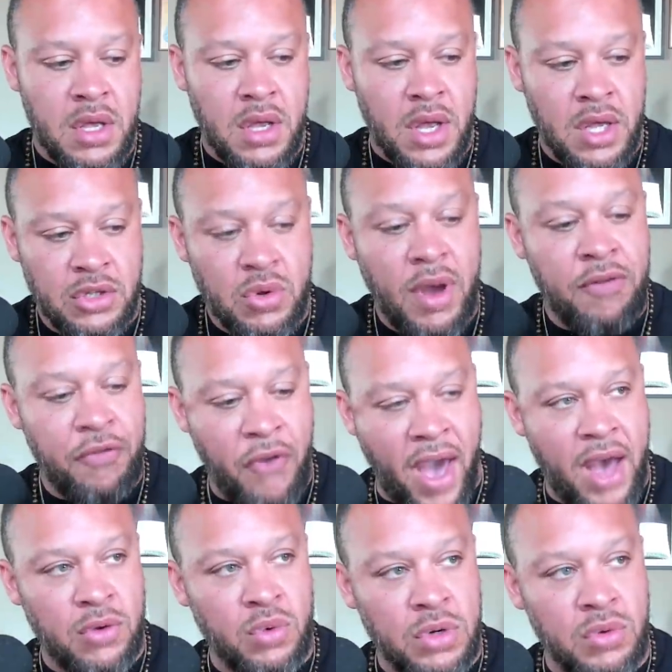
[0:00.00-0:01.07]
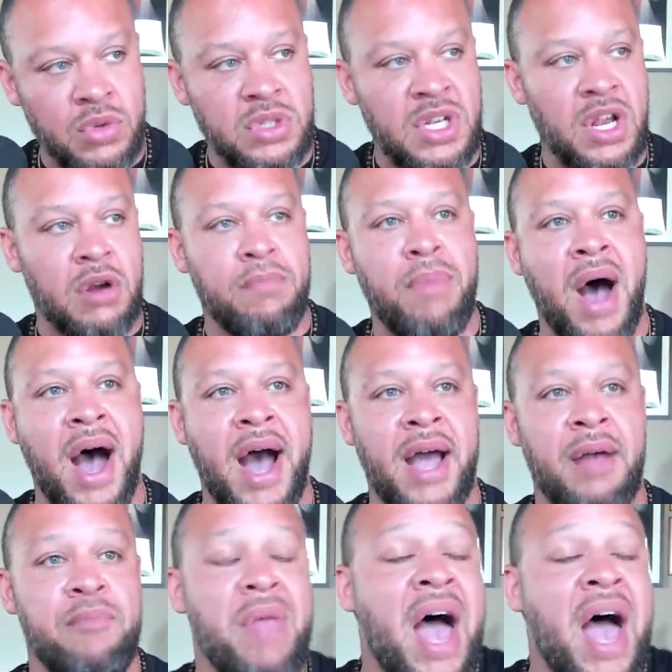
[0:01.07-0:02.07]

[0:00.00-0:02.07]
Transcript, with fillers: And so I found one that was nearby.